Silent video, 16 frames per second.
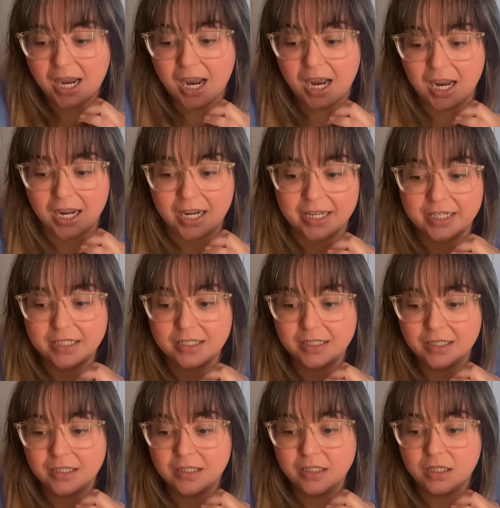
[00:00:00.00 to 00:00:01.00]
I
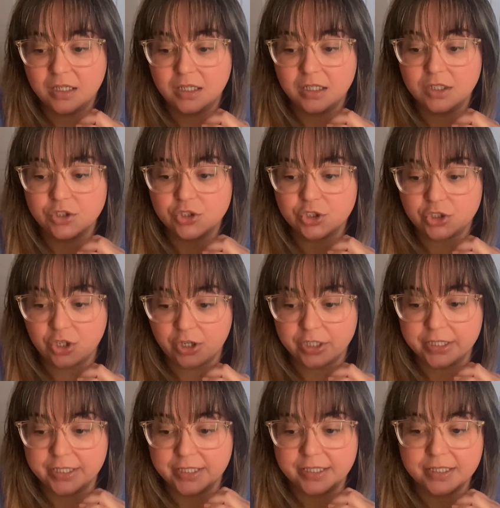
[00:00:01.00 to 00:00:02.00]

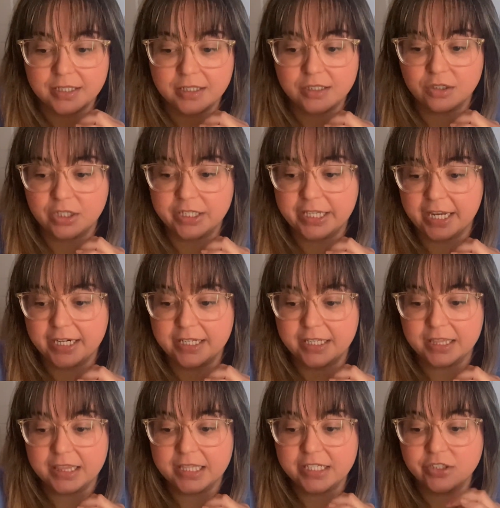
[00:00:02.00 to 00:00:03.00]
started
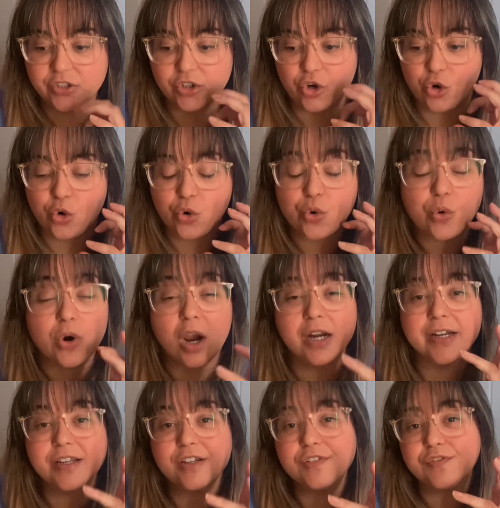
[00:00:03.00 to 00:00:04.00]
getting this
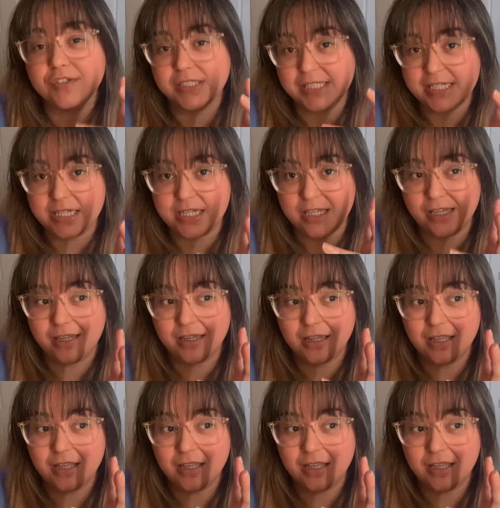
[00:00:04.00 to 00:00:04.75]
chronic fatigue